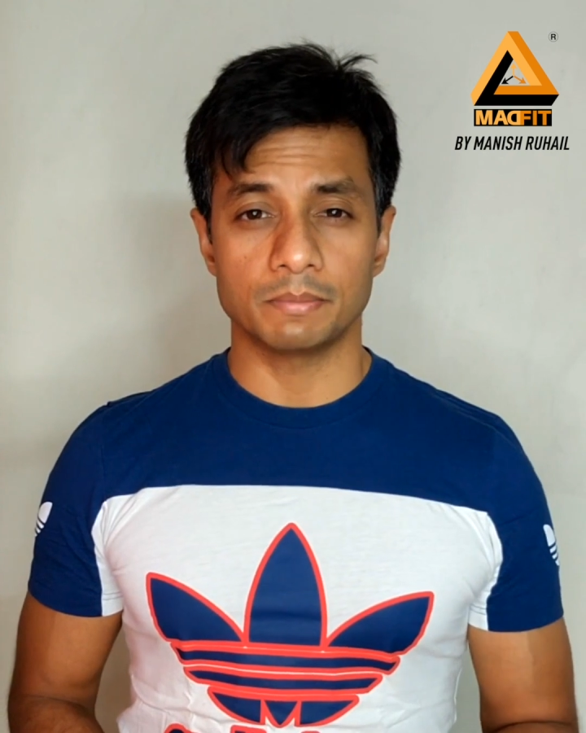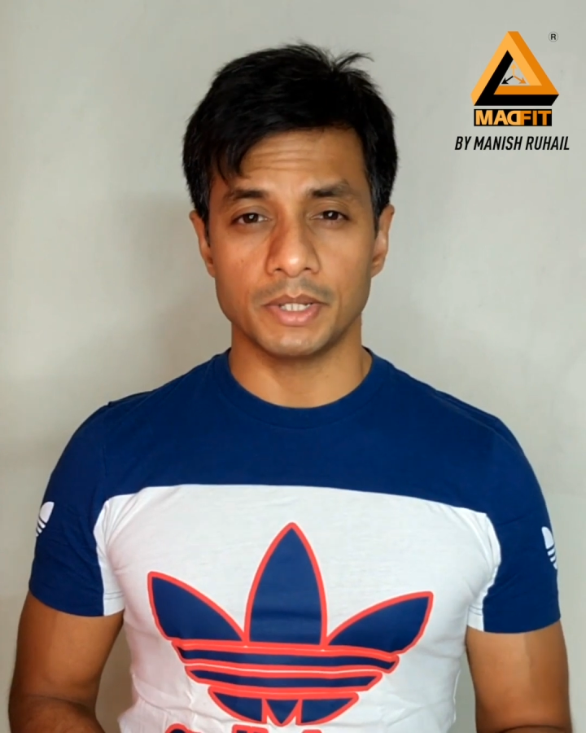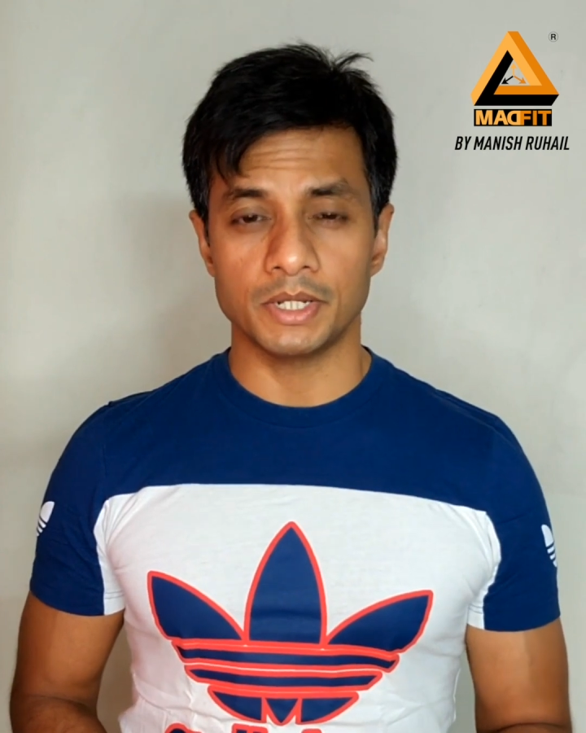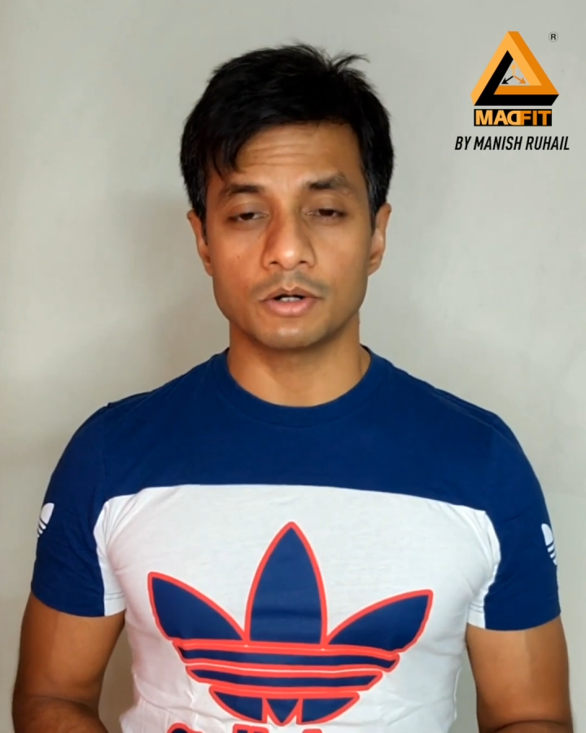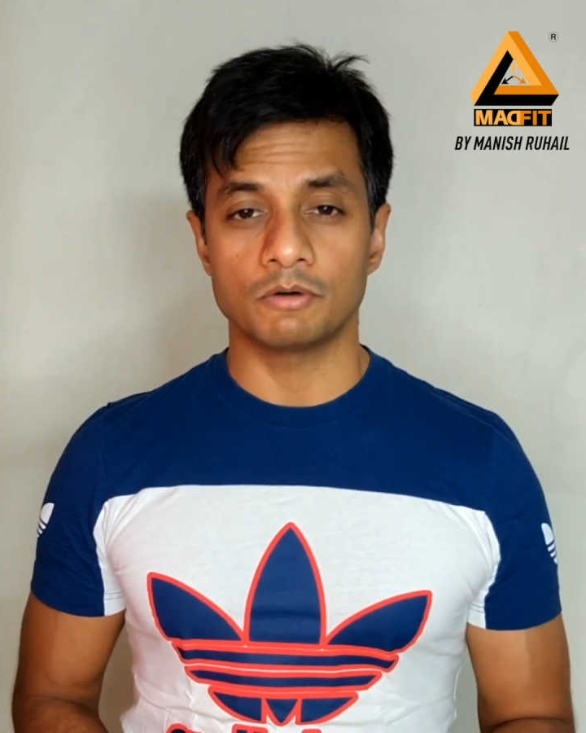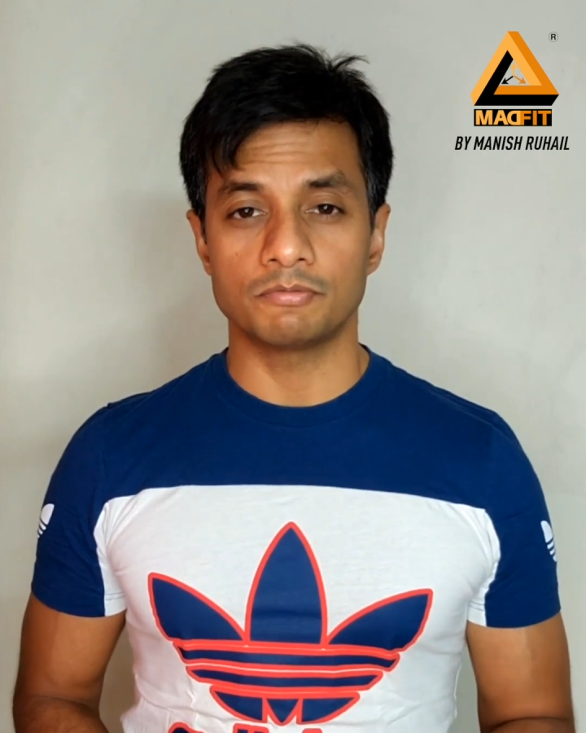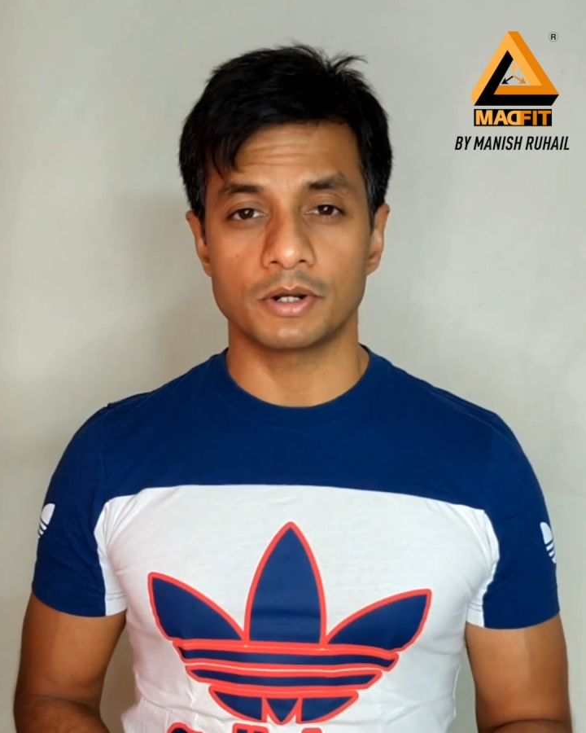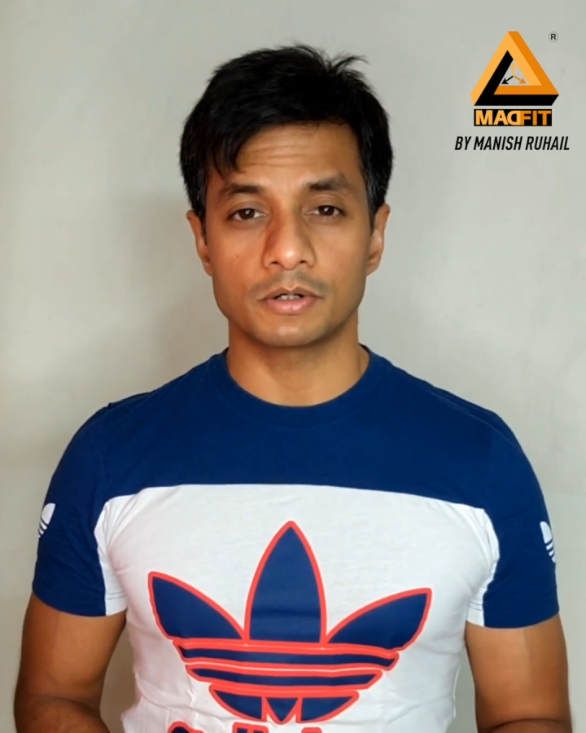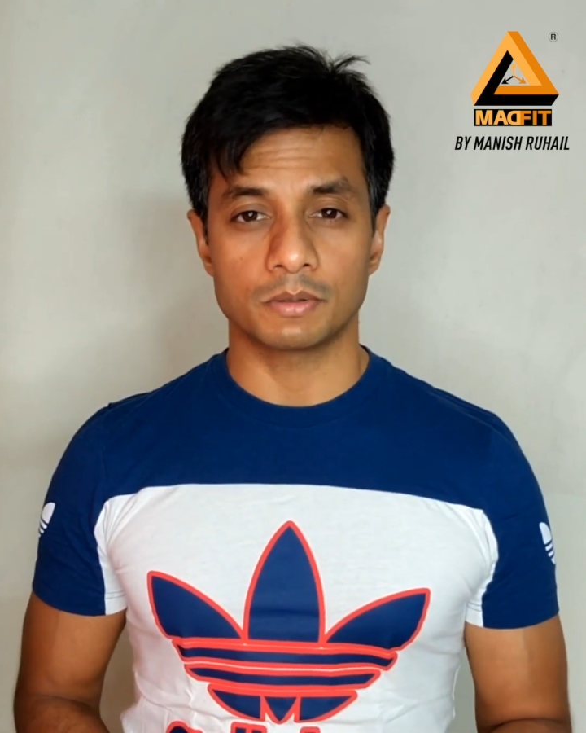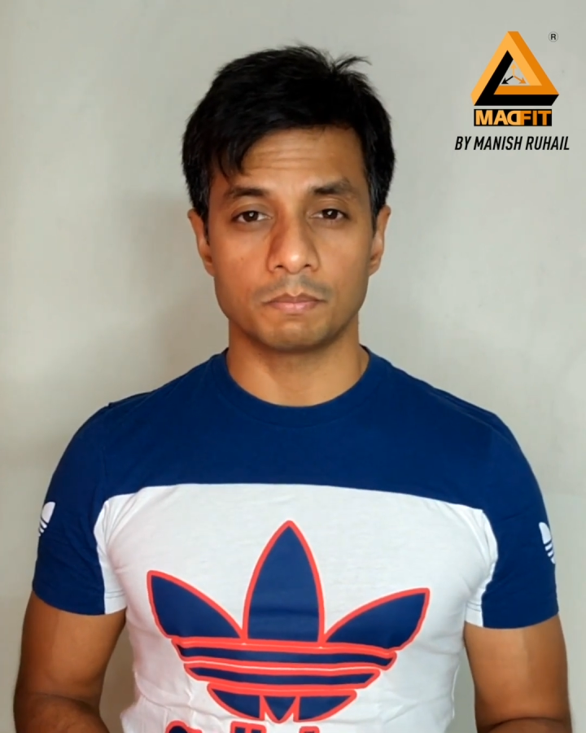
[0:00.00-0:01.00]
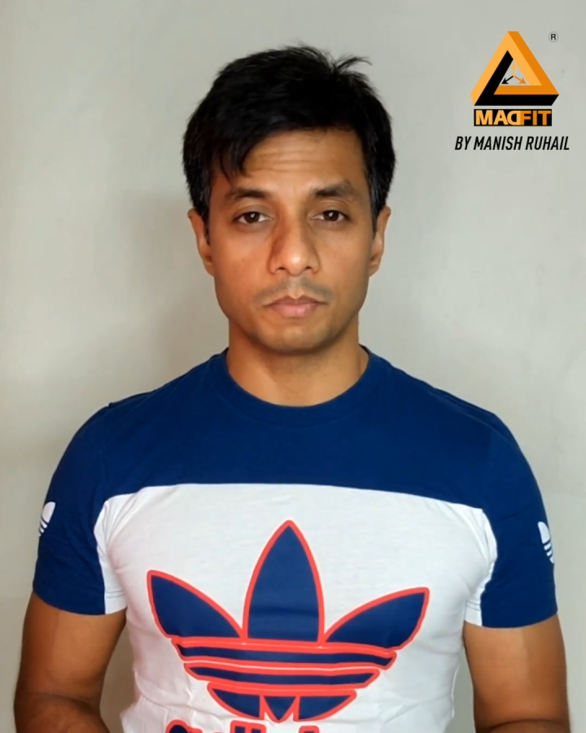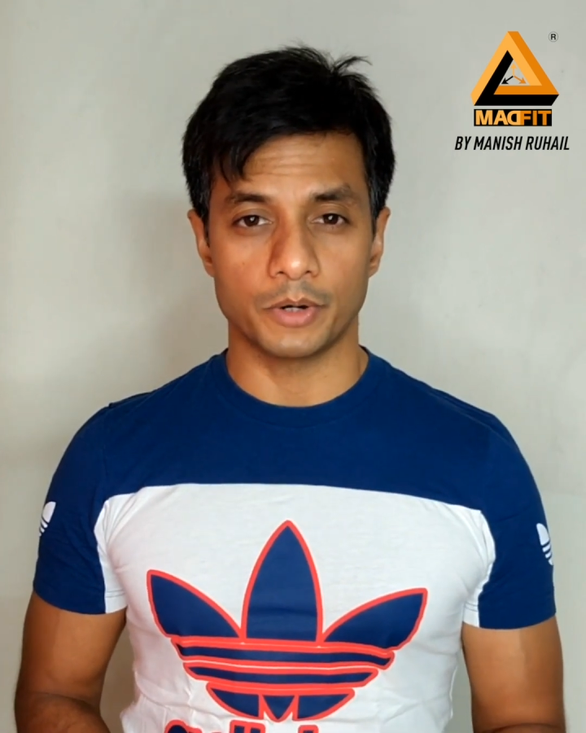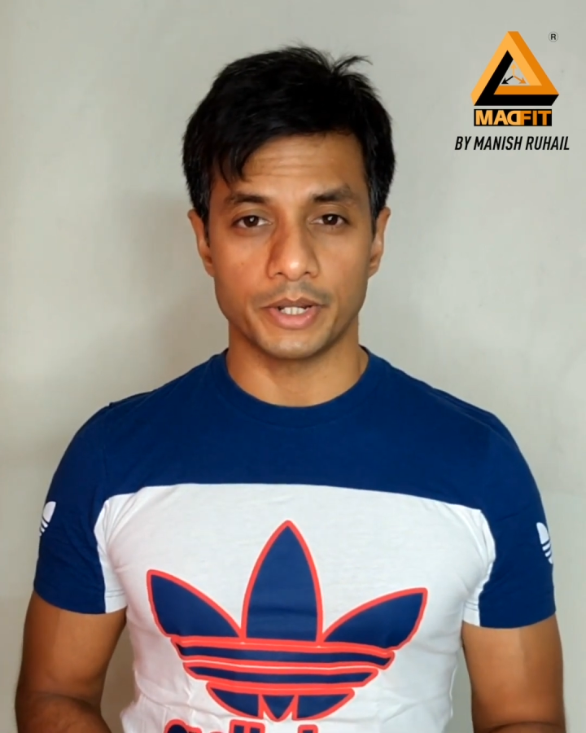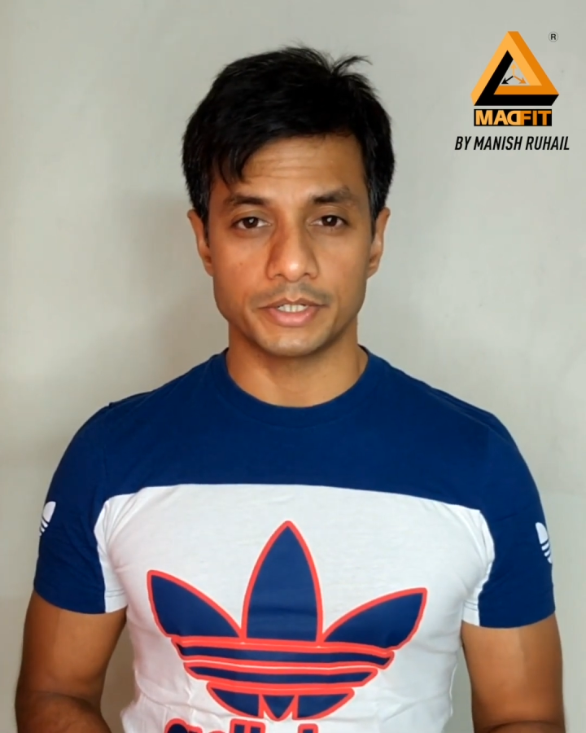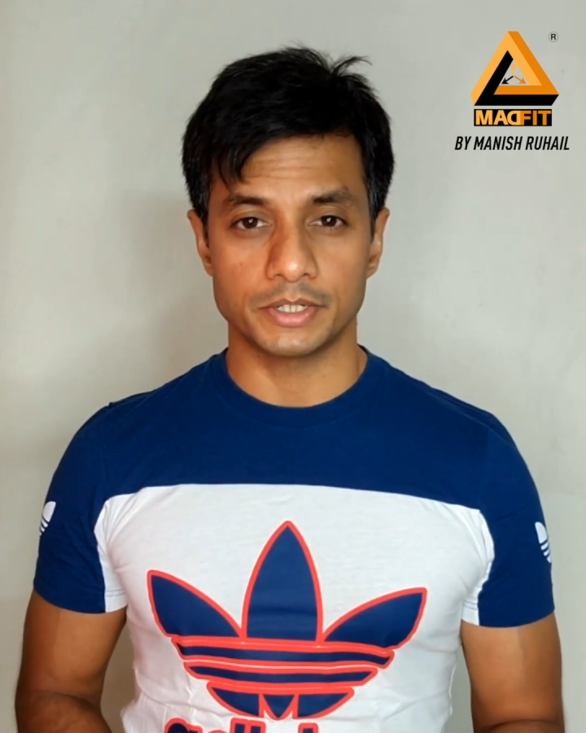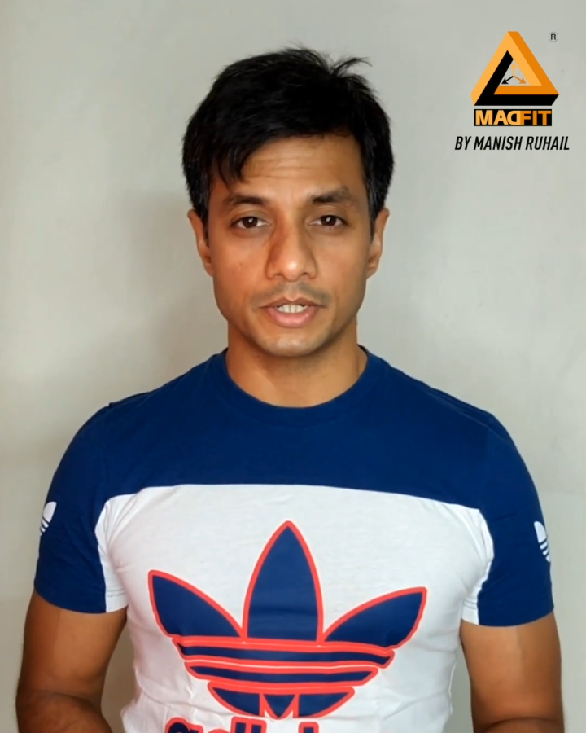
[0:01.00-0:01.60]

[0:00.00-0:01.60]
the meaning of fulcrum point,